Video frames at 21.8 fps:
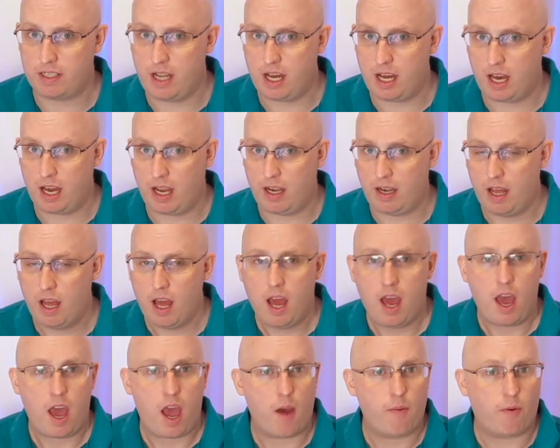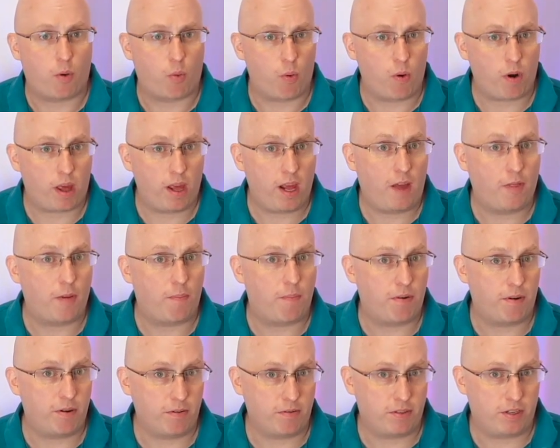9 and were working on the
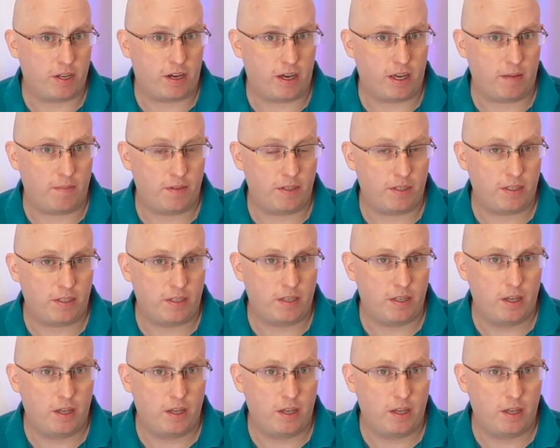prototypes.